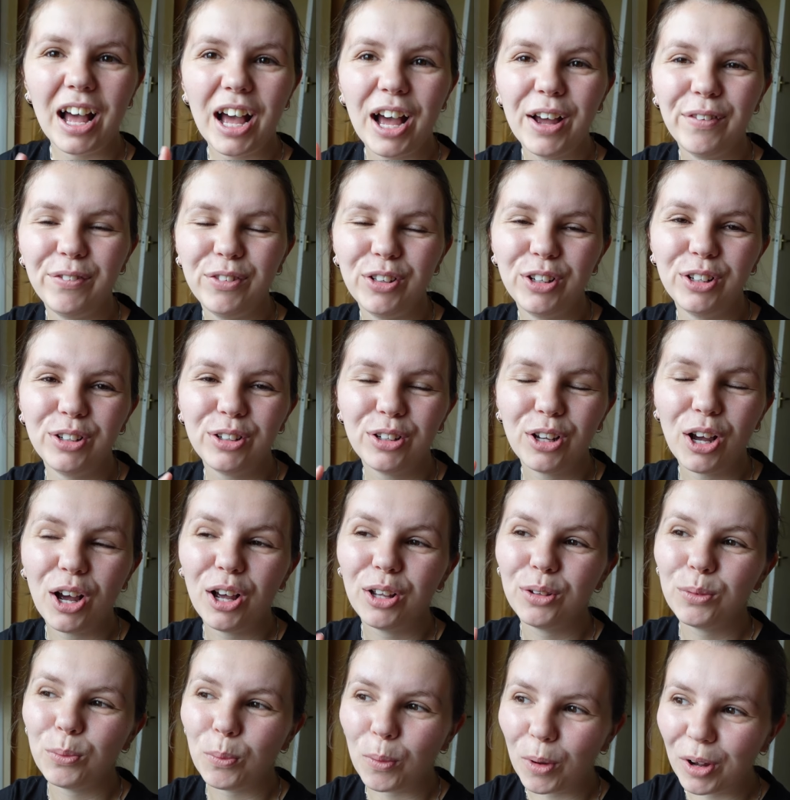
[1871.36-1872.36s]
I've done
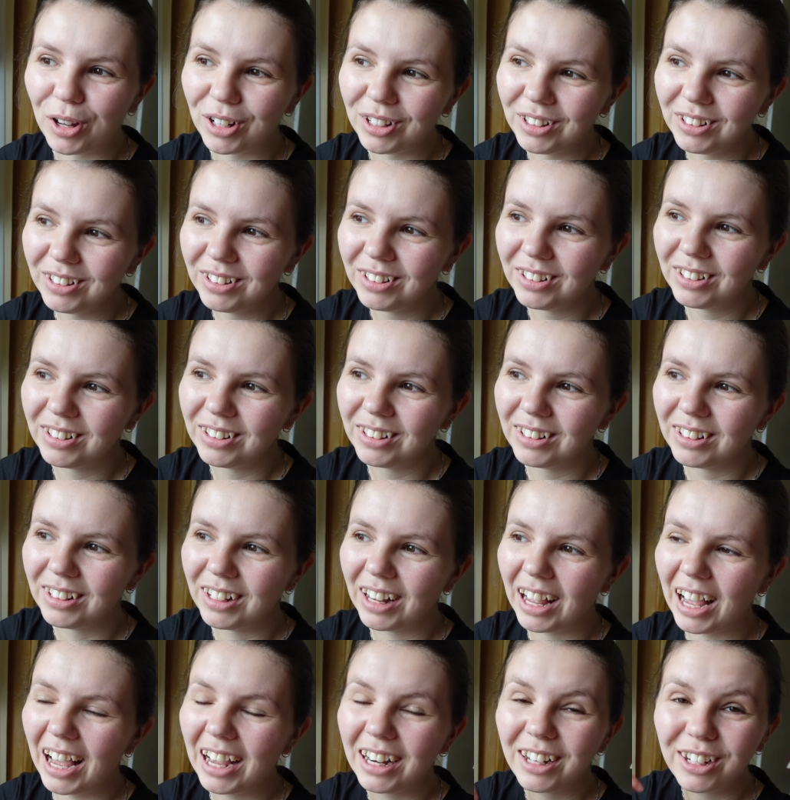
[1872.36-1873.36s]
Cars one
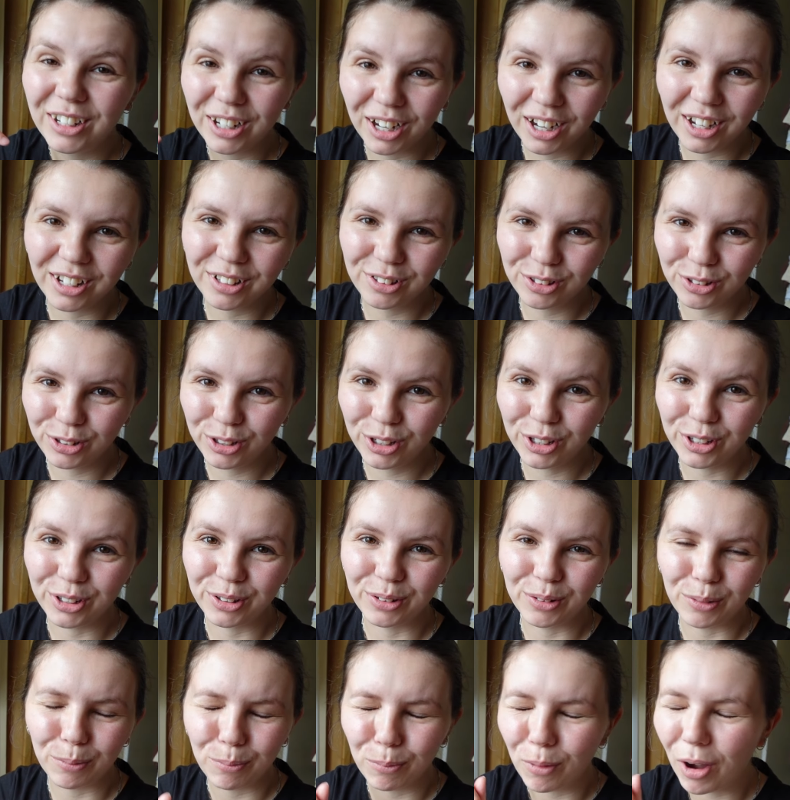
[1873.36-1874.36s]
and Cars
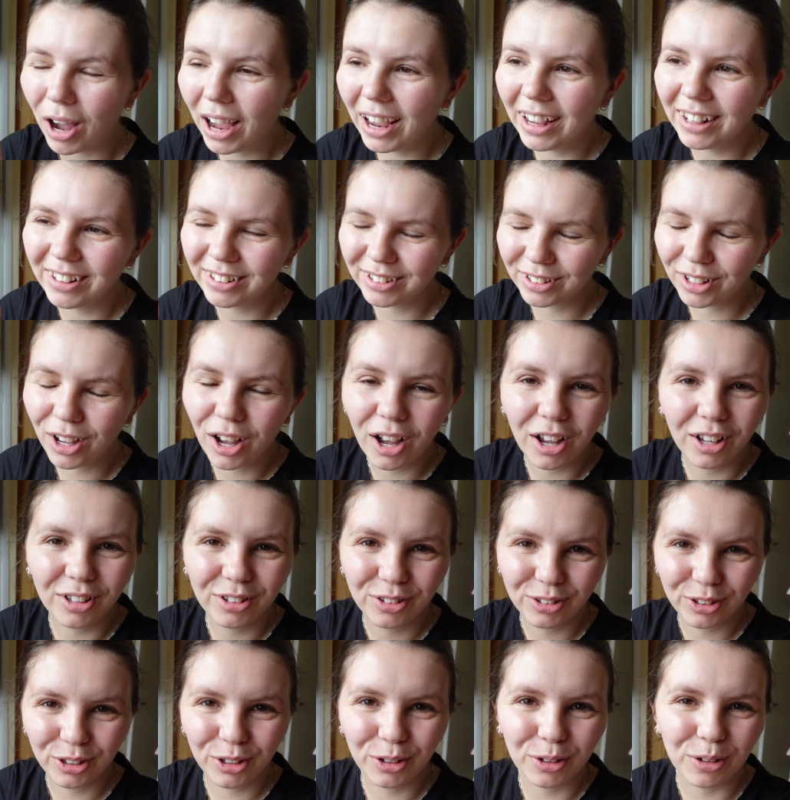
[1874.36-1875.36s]
two. Why is
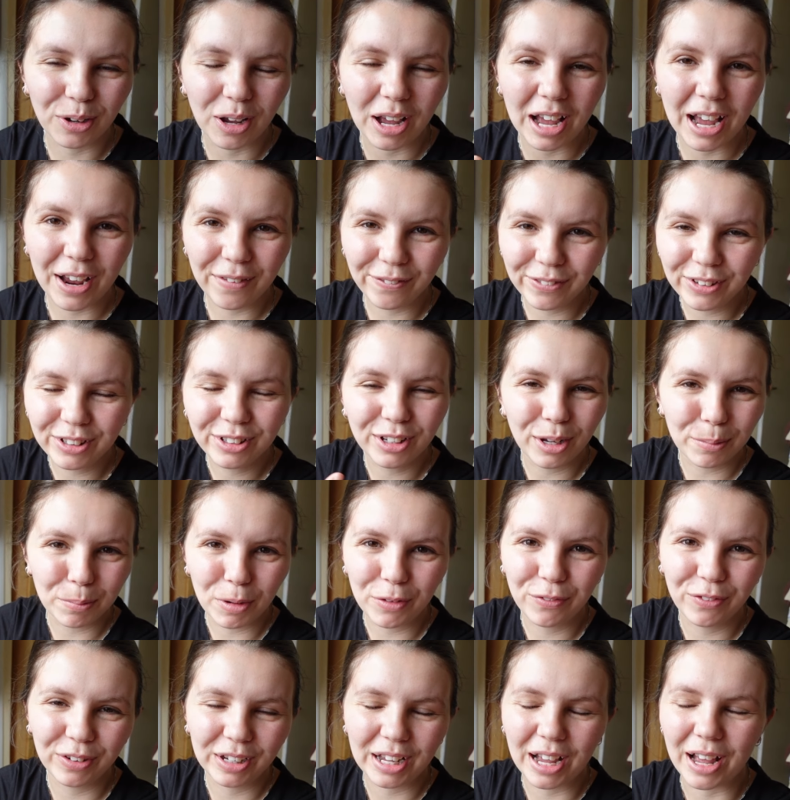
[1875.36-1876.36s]
Cars two? Every time
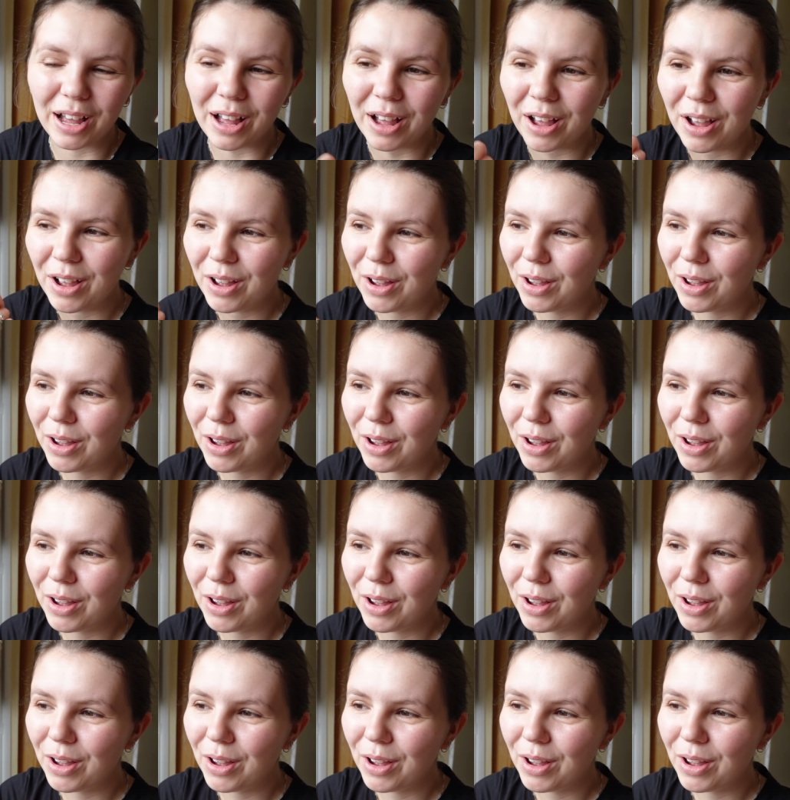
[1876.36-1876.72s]
I forget.